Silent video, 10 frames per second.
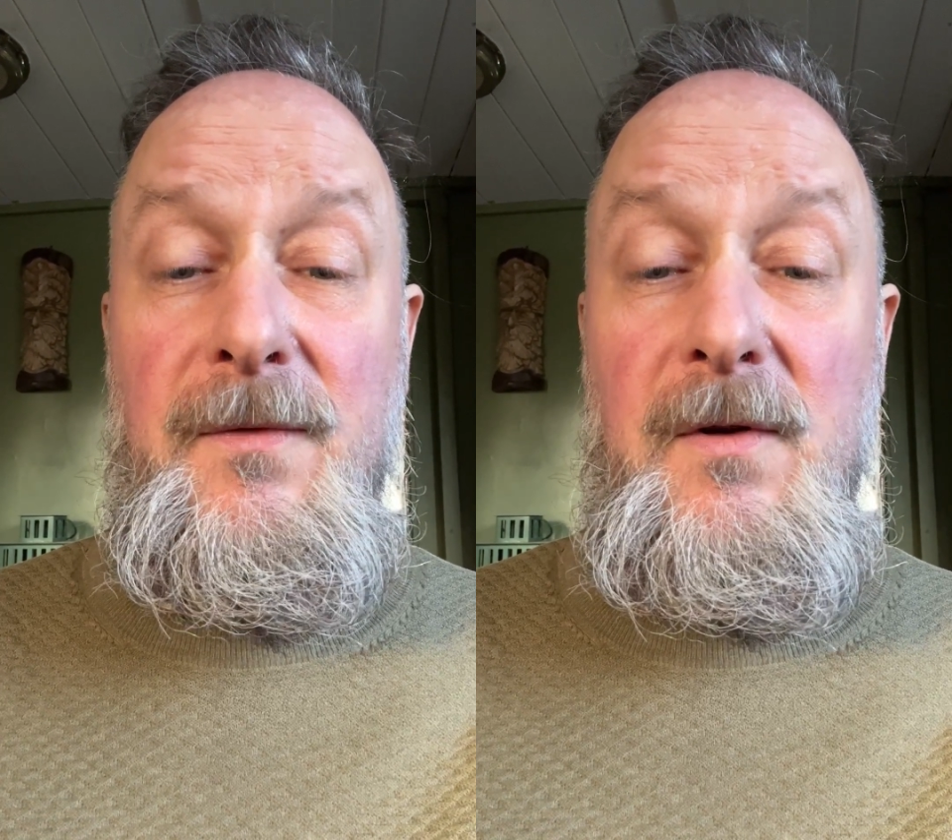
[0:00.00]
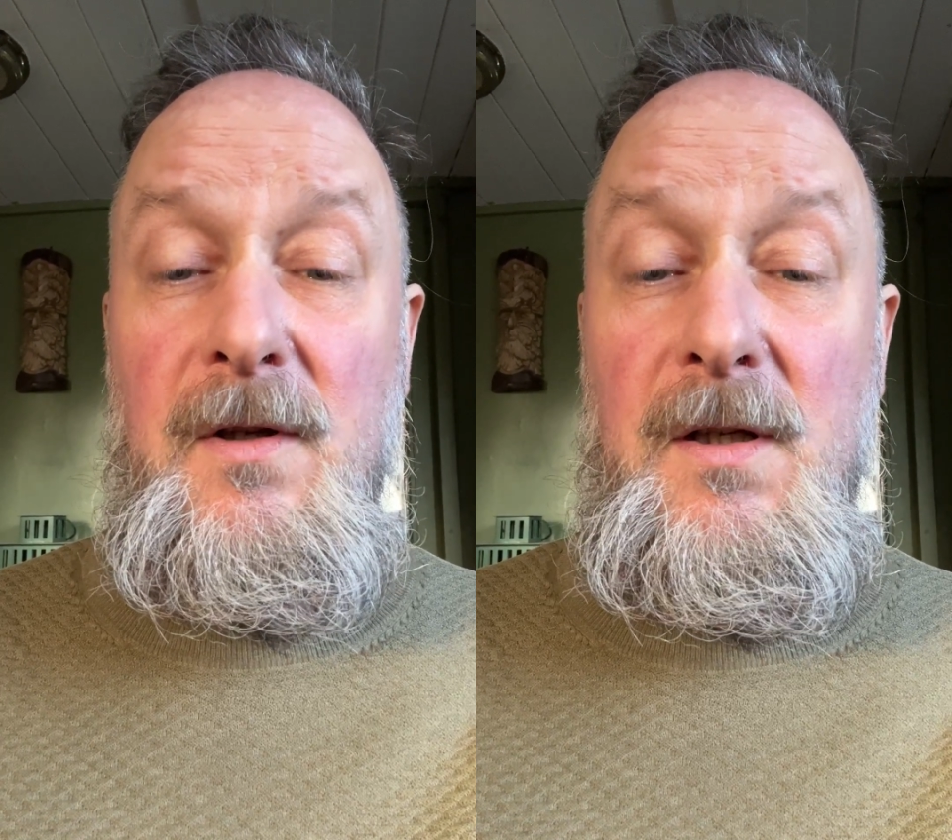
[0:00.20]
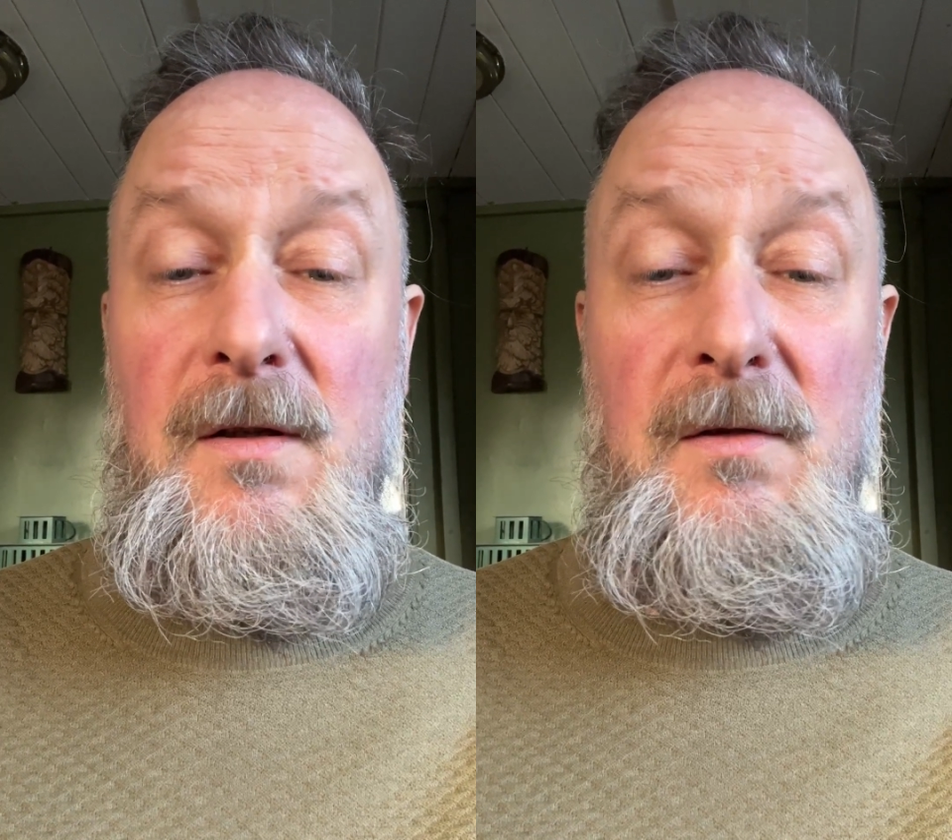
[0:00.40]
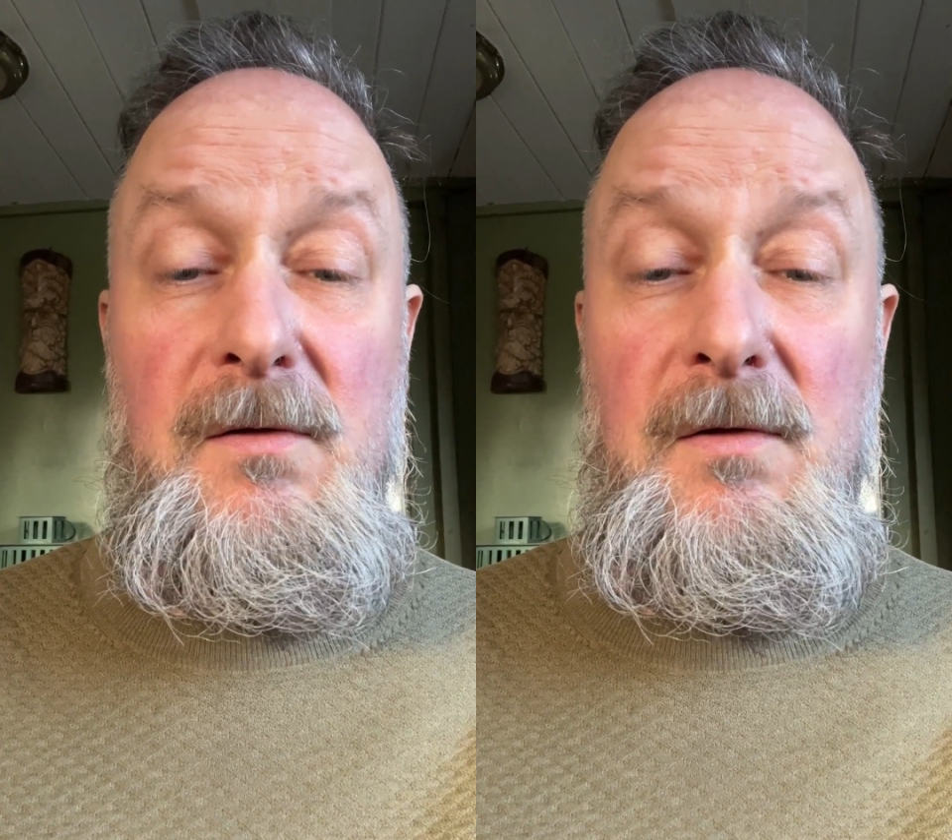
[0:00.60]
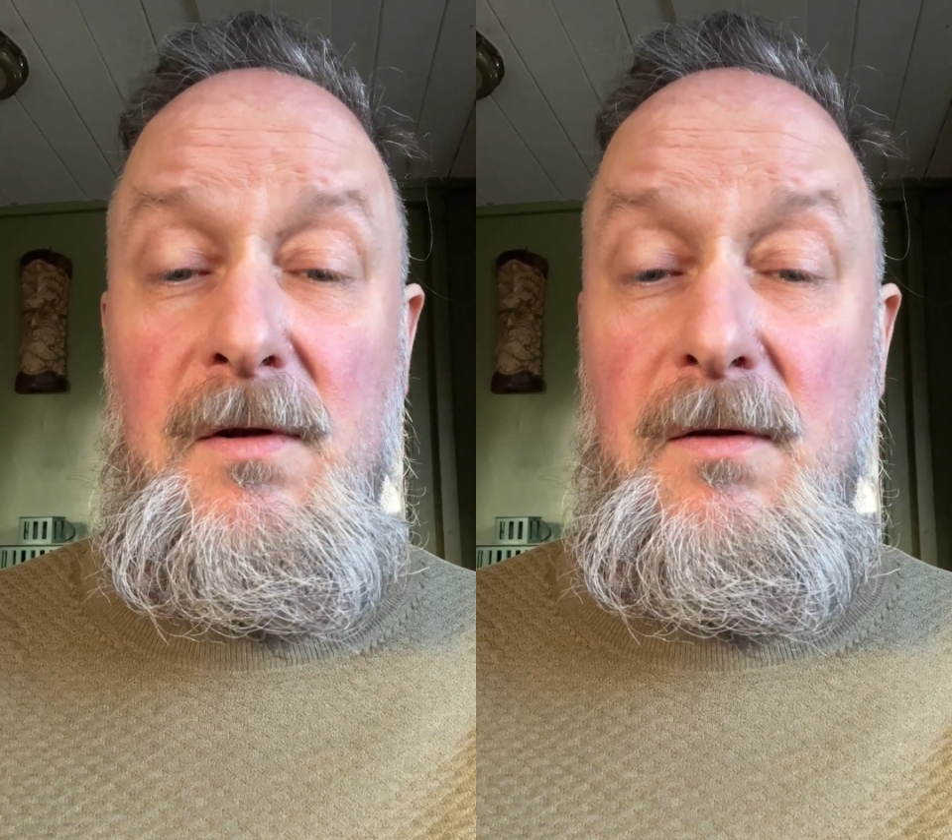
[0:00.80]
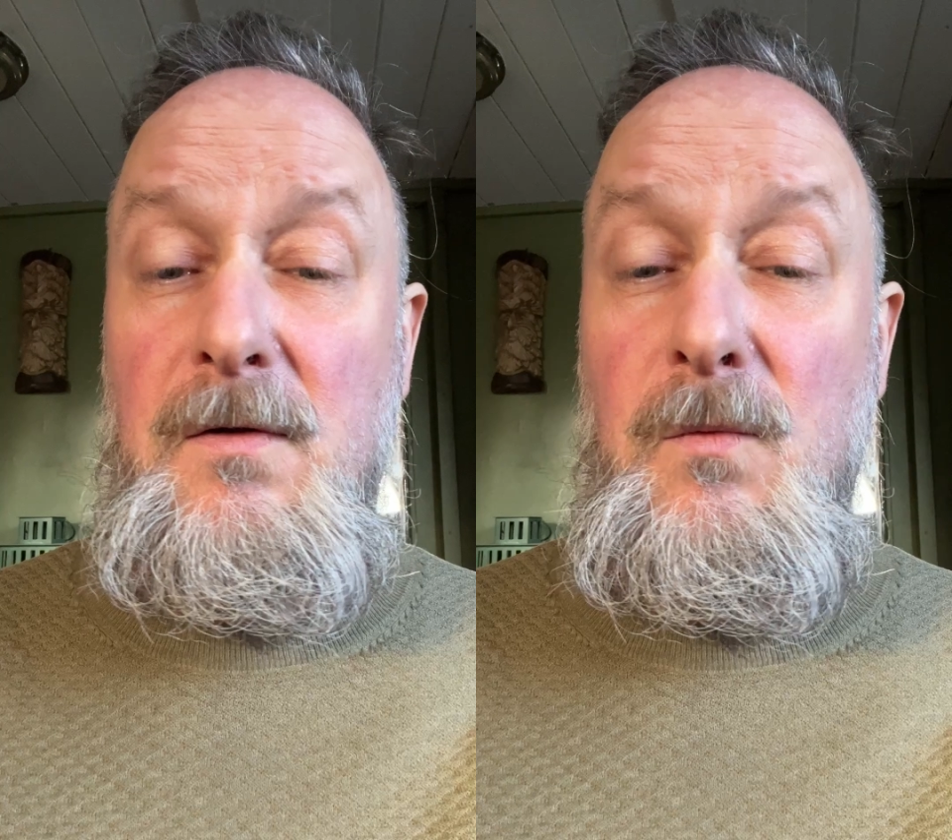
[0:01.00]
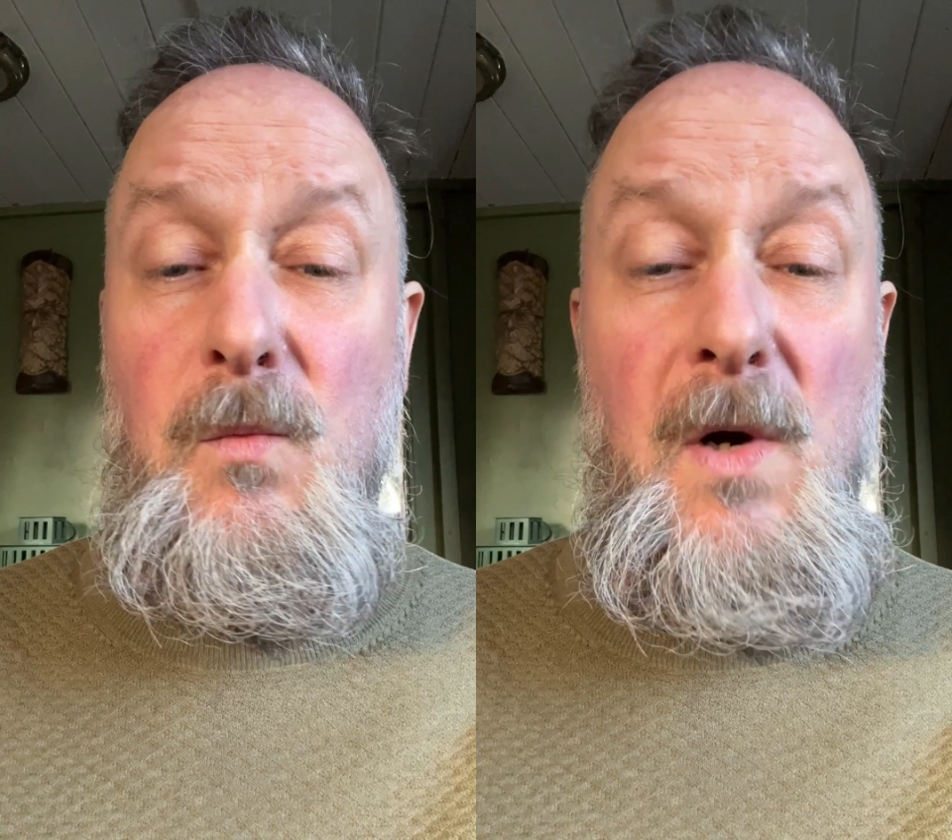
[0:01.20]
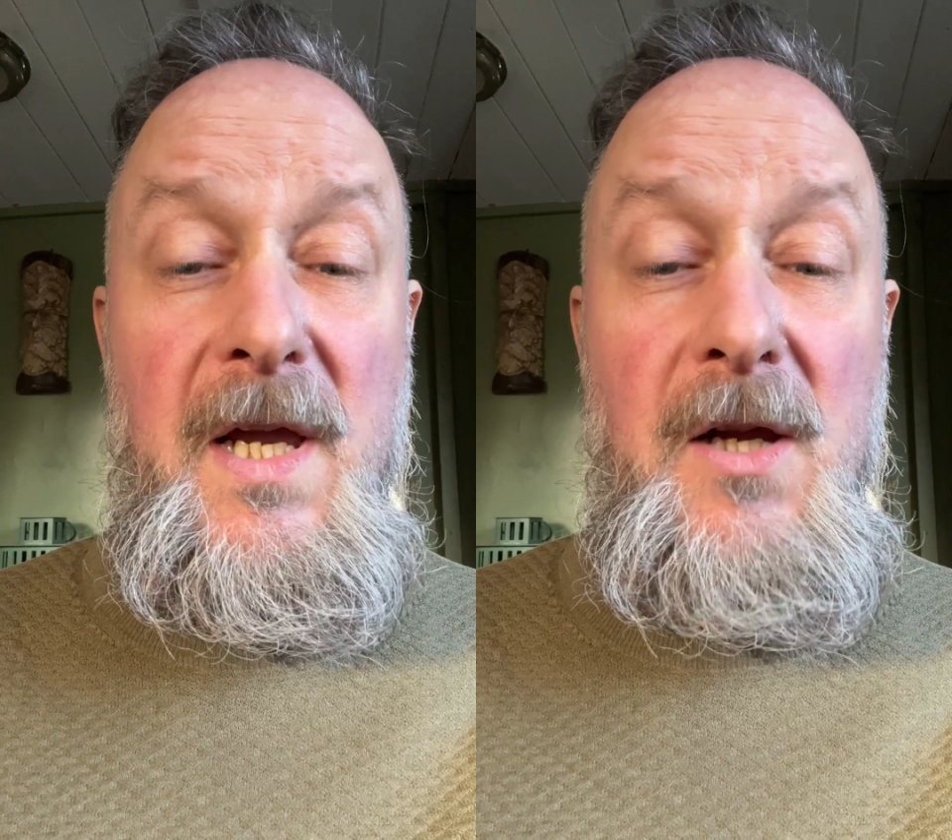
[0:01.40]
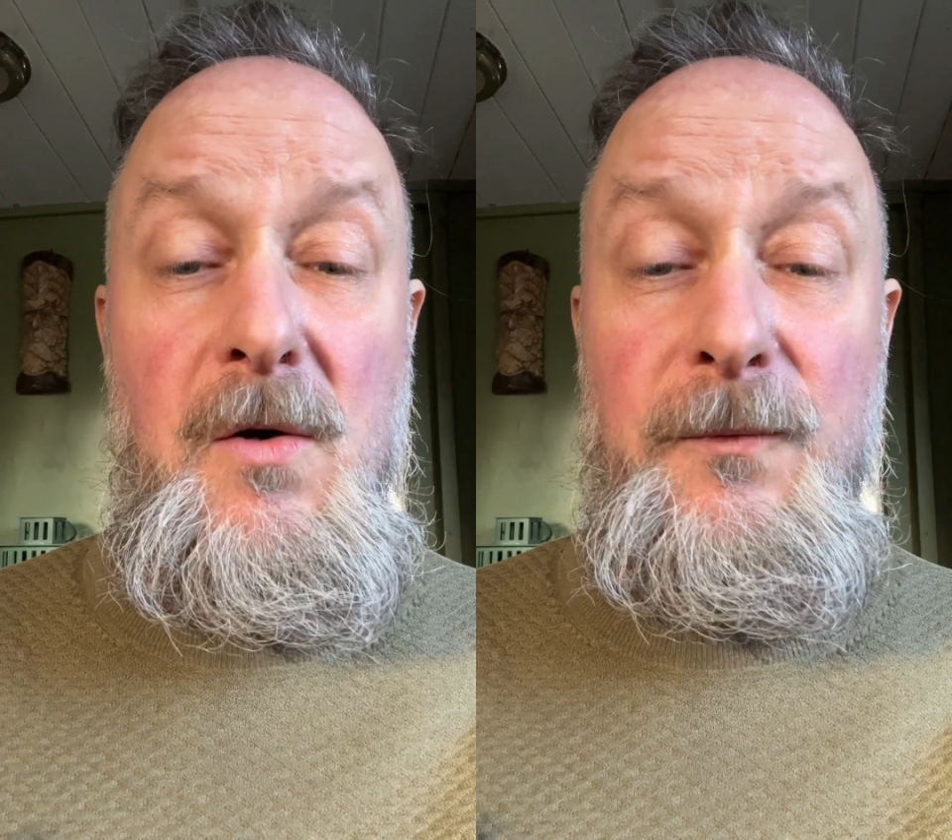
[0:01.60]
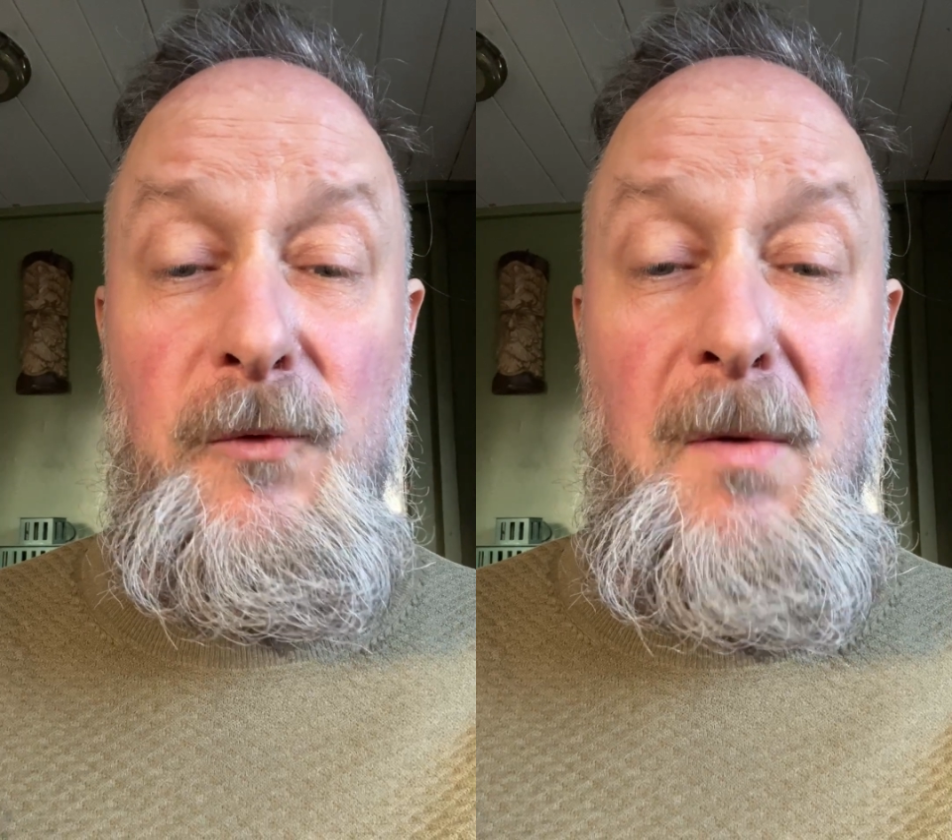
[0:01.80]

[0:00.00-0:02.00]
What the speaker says: and I can way over